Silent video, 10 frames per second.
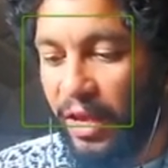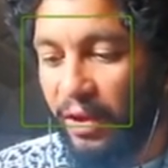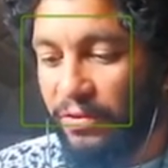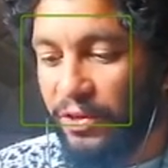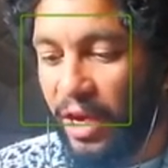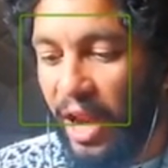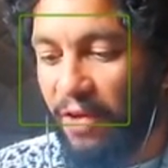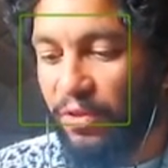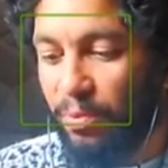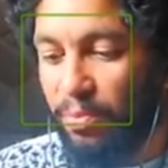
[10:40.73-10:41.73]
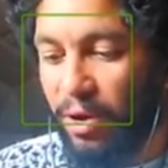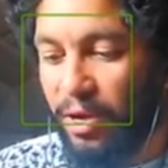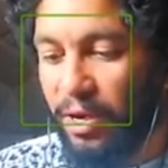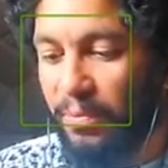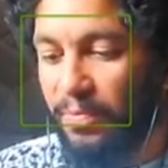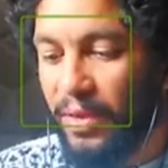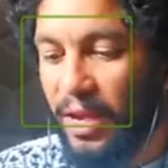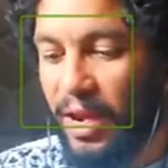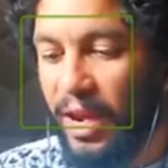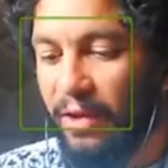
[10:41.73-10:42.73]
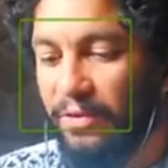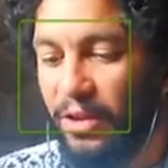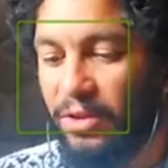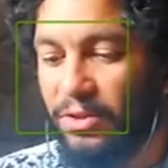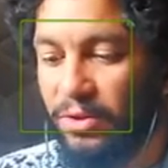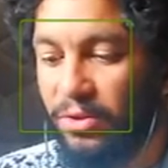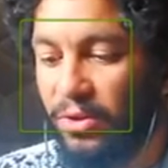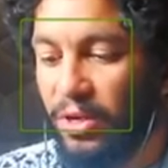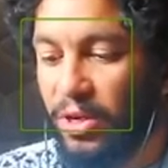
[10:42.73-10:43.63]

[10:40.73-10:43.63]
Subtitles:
If she laughed upon him, he laughed also.